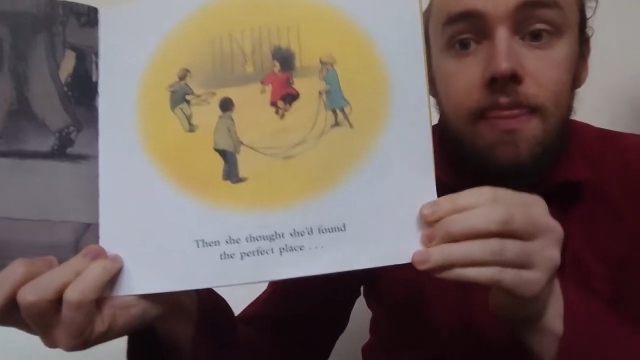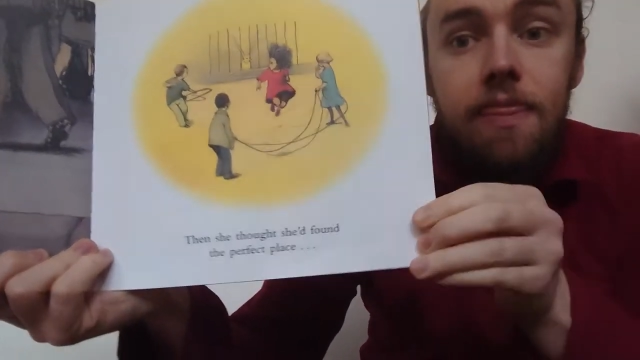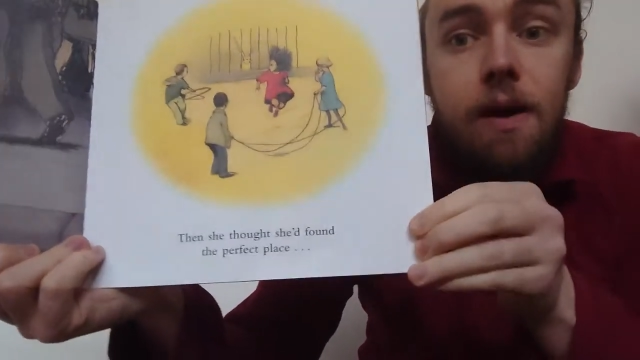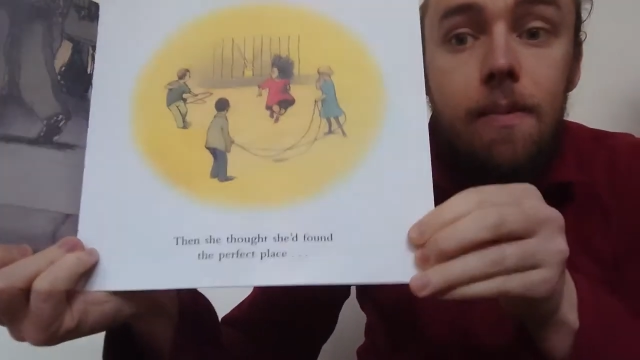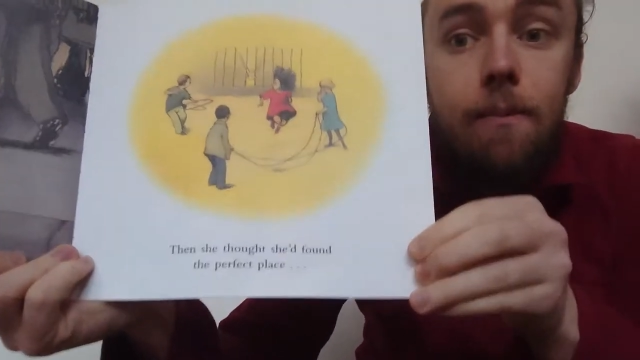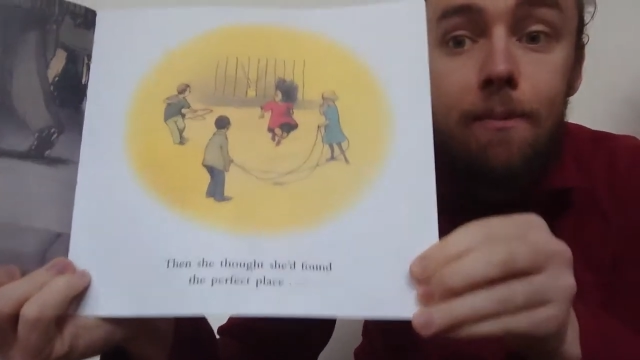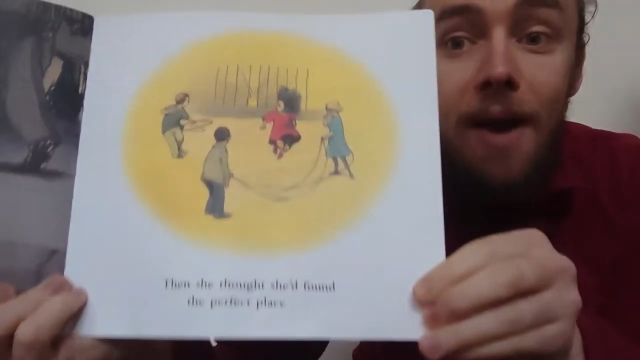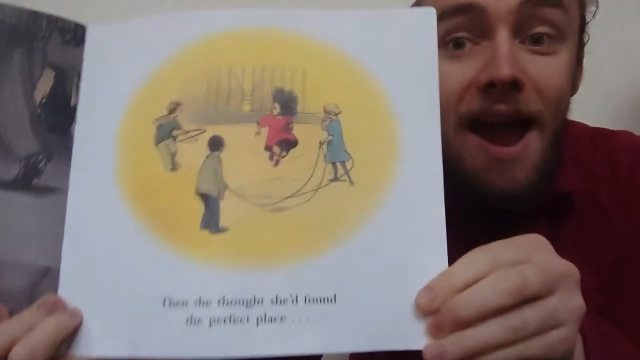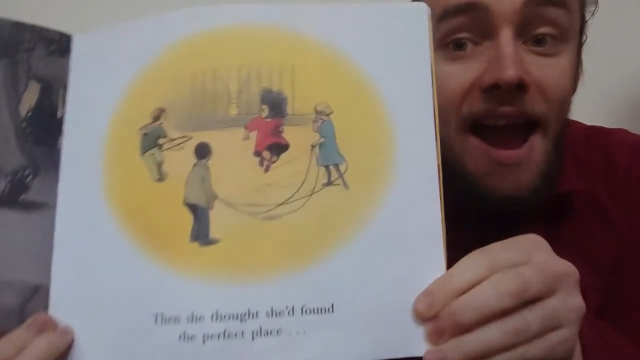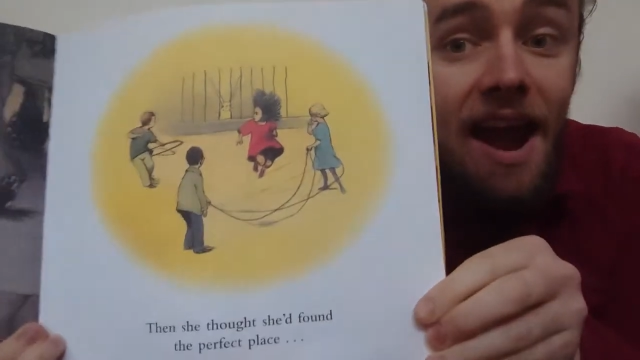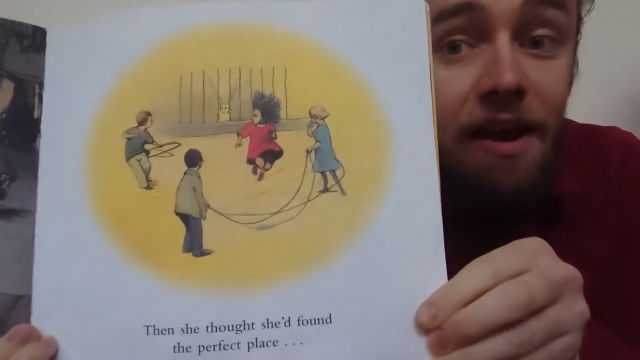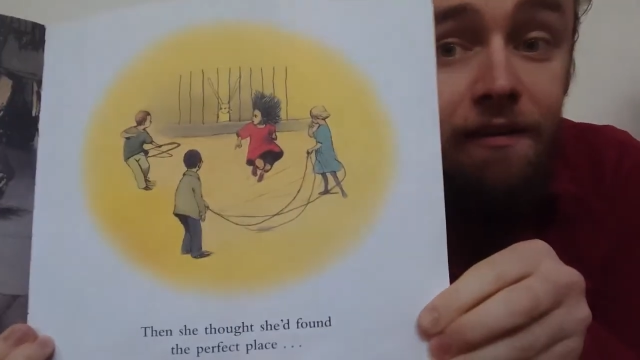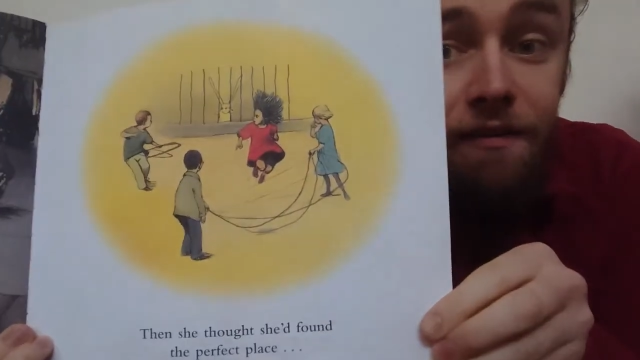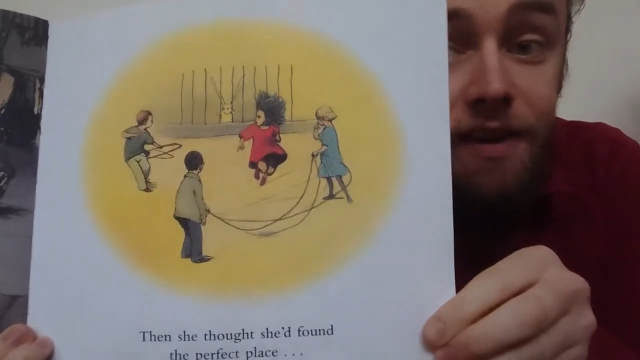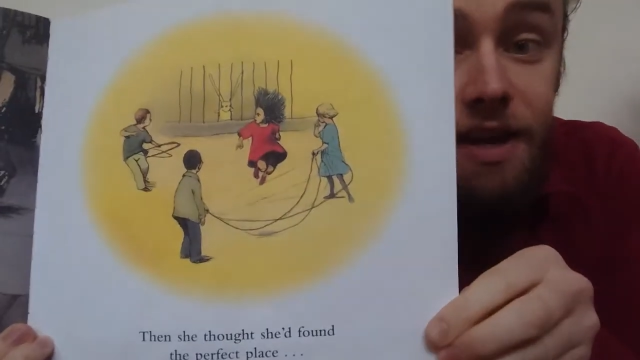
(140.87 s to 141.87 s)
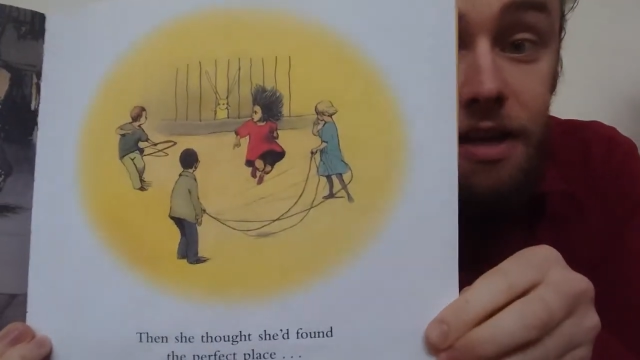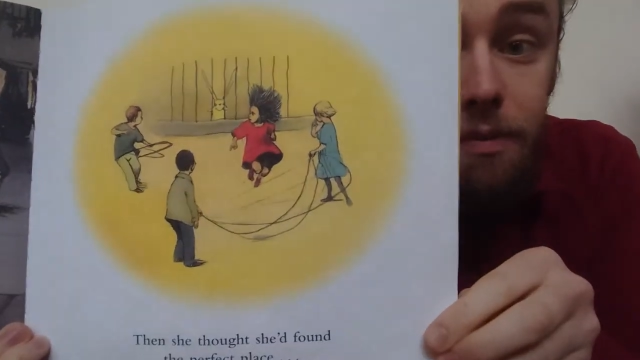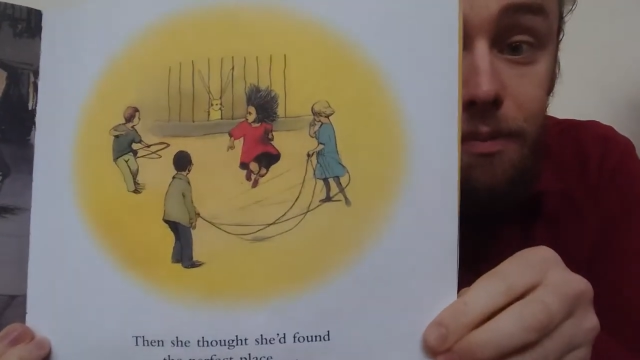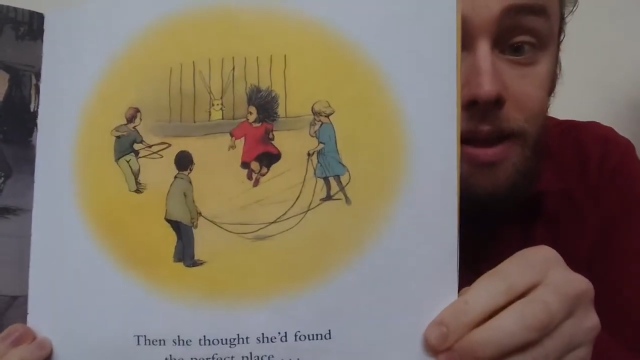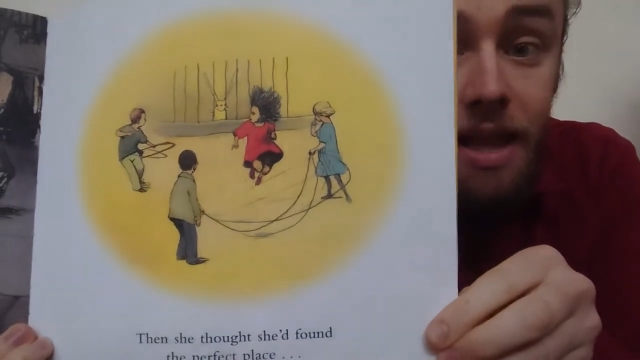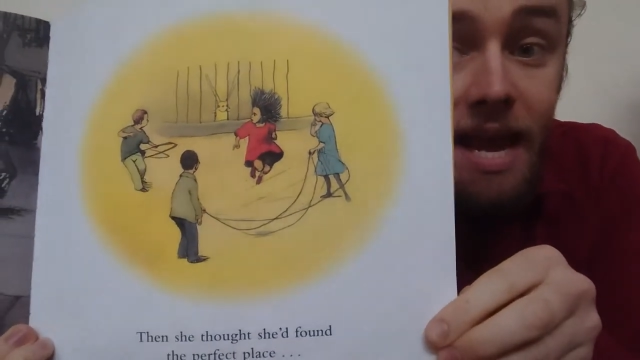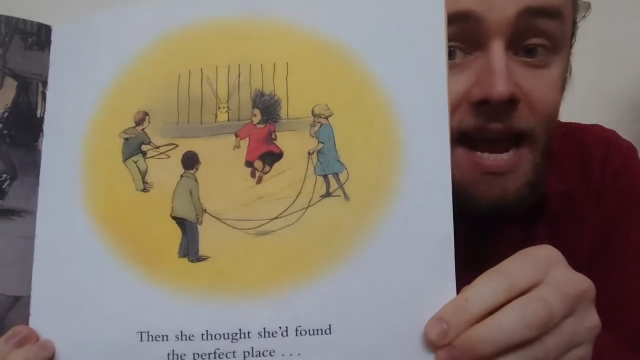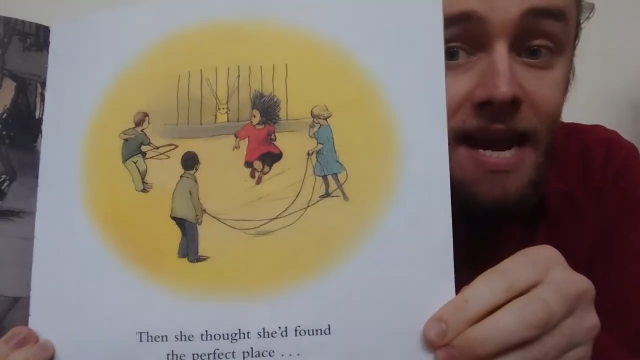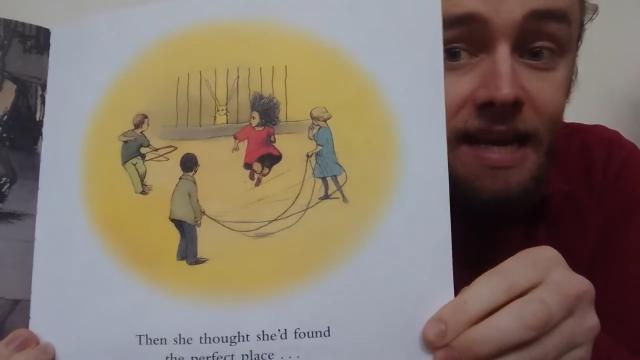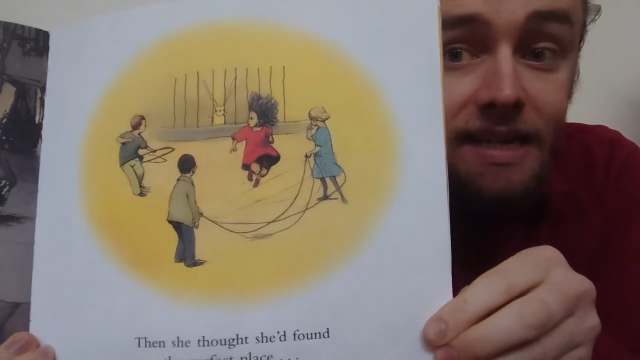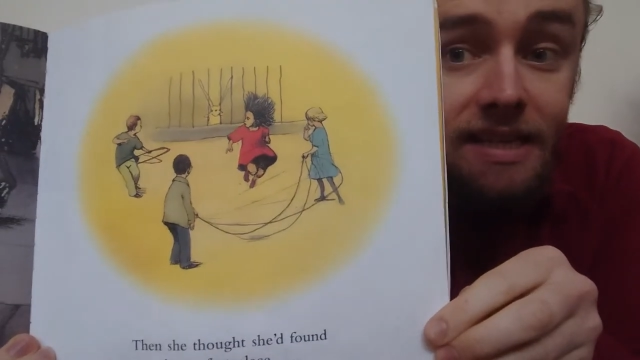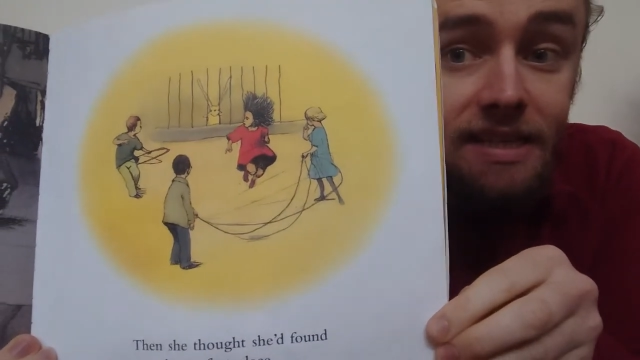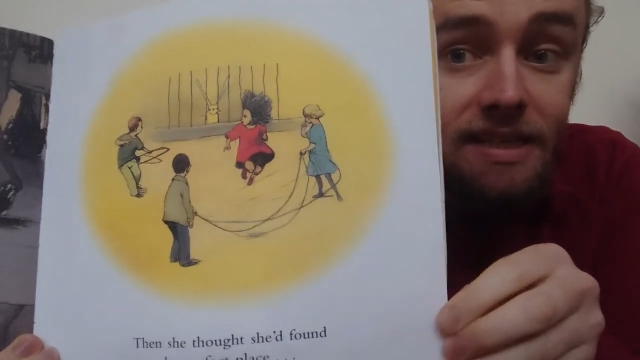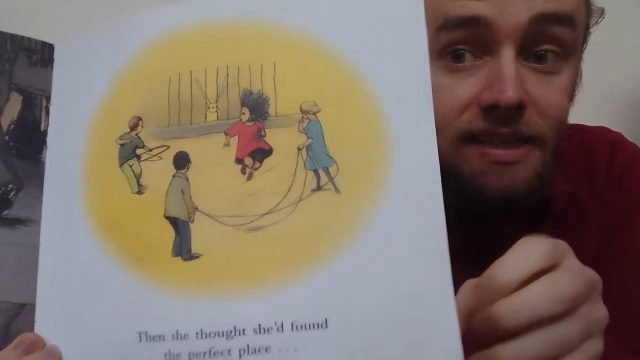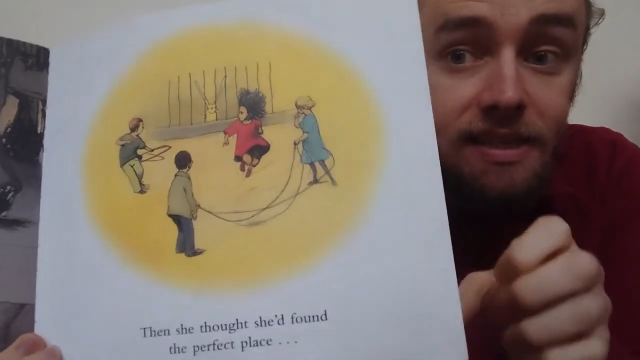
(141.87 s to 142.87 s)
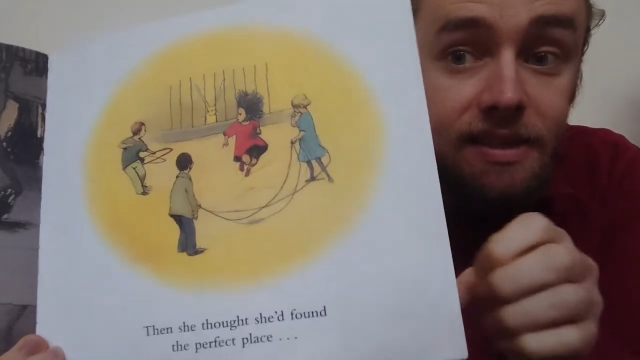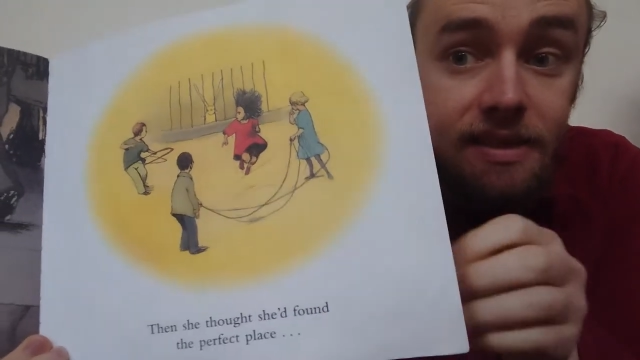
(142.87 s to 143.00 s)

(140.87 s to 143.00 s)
the perfect place.